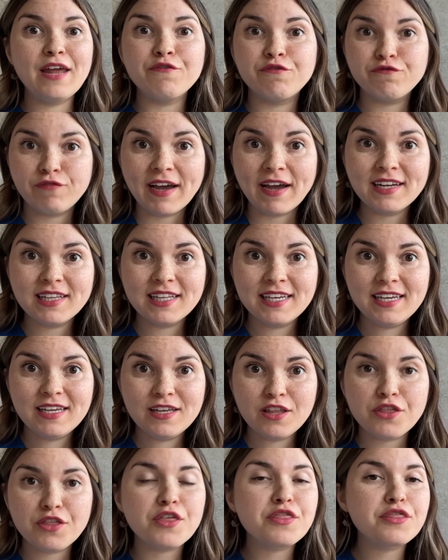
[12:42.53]
And
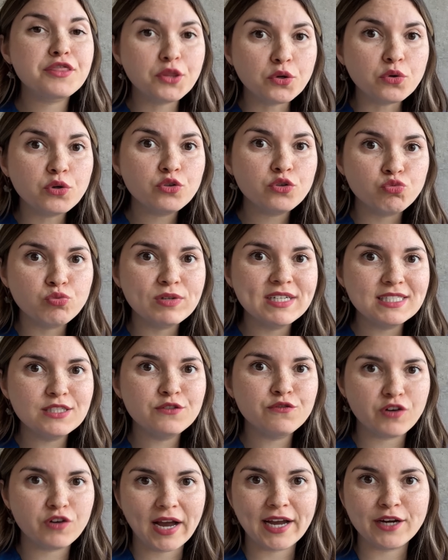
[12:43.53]
finally, the third
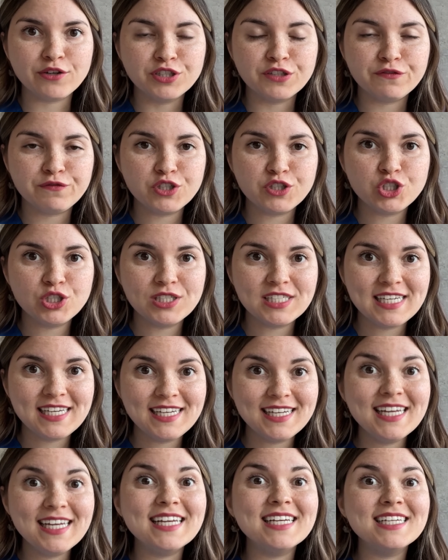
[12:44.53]
reason for iron
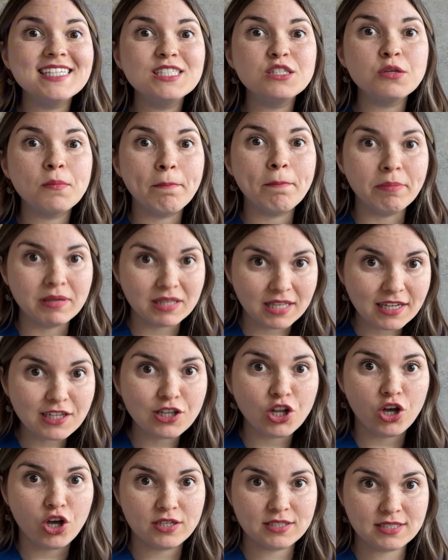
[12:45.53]
deficiency is
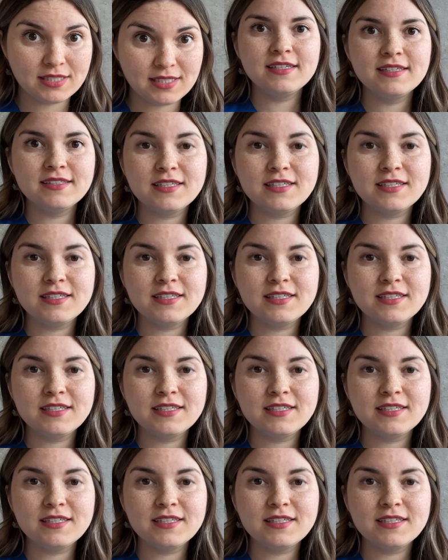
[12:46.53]
blood loss.